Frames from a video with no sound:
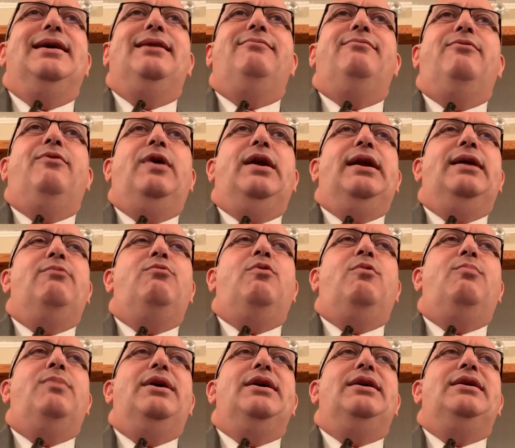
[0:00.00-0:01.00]
It really
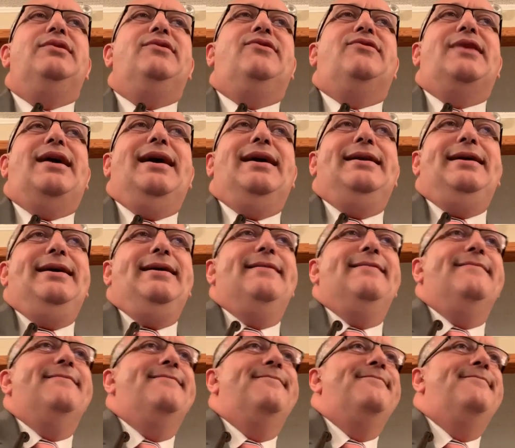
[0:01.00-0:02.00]
won't be us saying
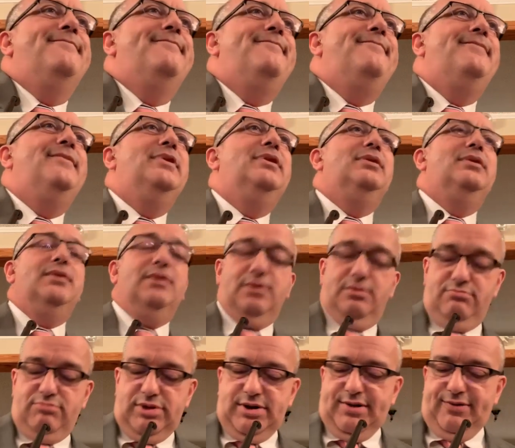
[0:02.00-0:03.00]
it,
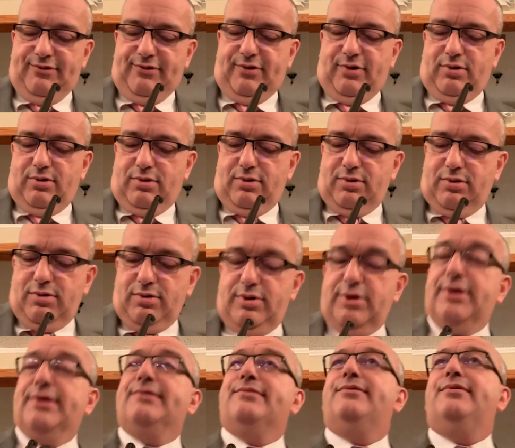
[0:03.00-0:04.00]
but it
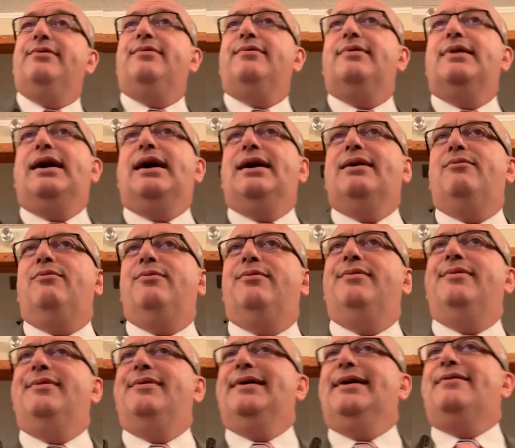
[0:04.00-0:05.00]
sure does look like
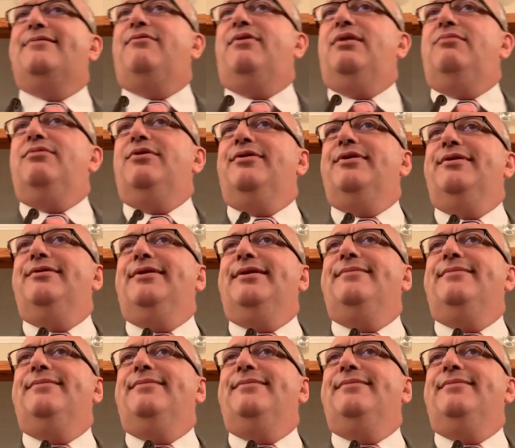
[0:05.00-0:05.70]
that's what we're